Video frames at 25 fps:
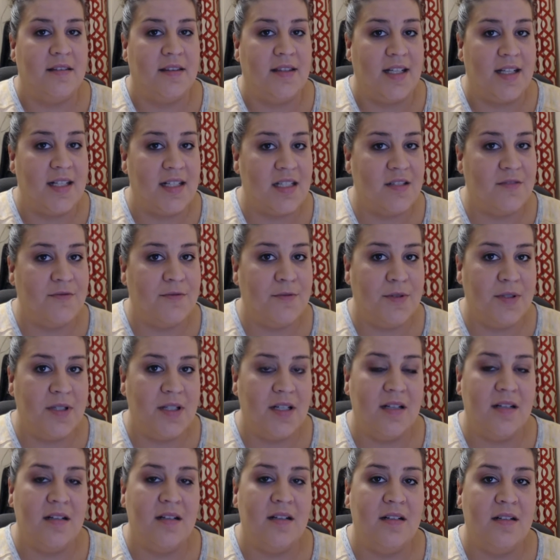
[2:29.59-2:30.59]
That's
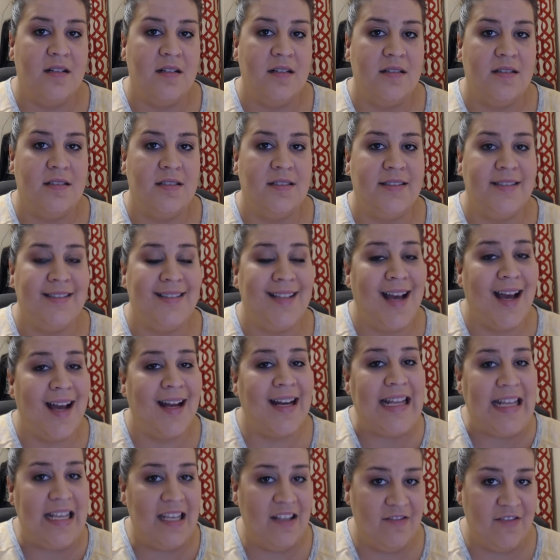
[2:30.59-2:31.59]
for
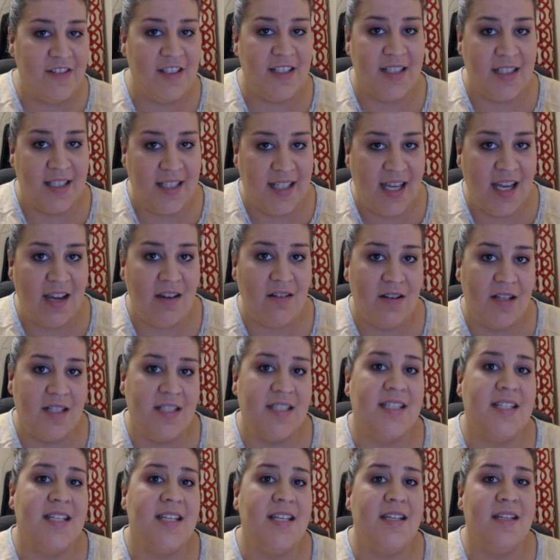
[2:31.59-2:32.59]
not even
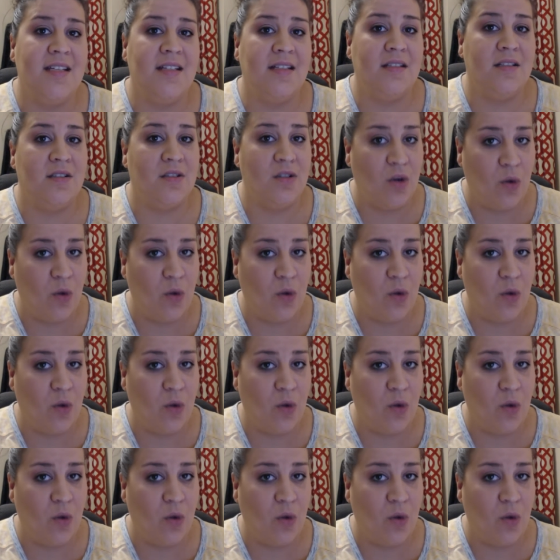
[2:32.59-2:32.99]
guaranteed